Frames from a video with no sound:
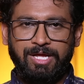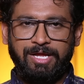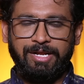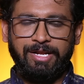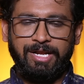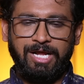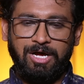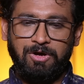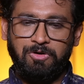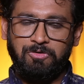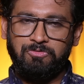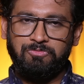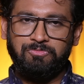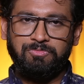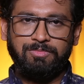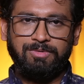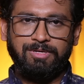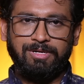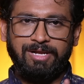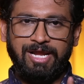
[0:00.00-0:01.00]
Now,
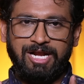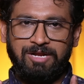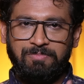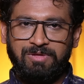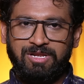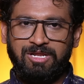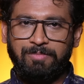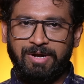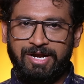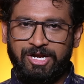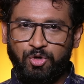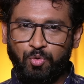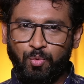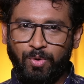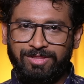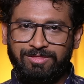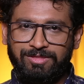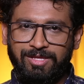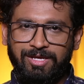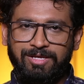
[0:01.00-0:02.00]
let me remind you
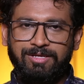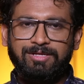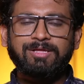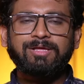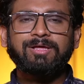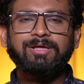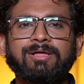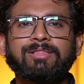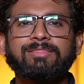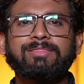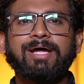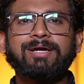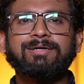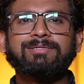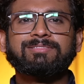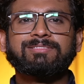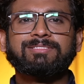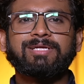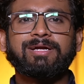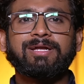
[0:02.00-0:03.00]
one thing, that
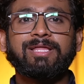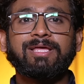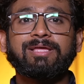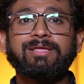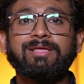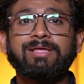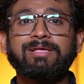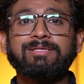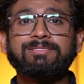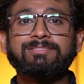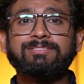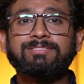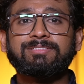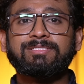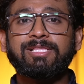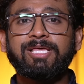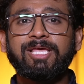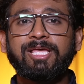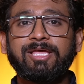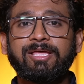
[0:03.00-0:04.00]
sitting is
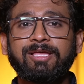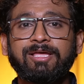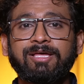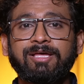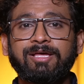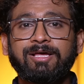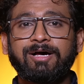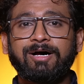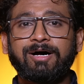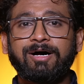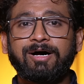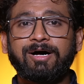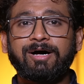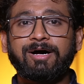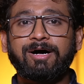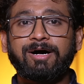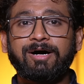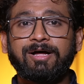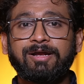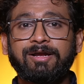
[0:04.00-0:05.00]
the
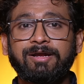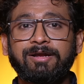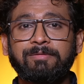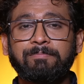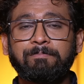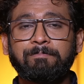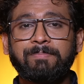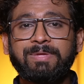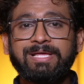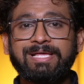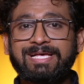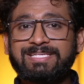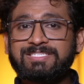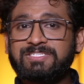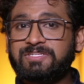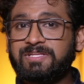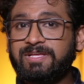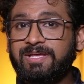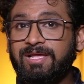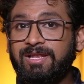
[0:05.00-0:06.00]

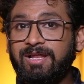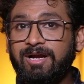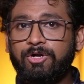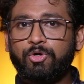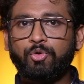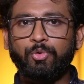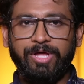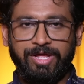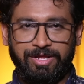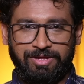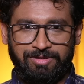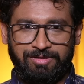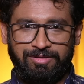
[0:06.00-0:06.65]
biggest killer today.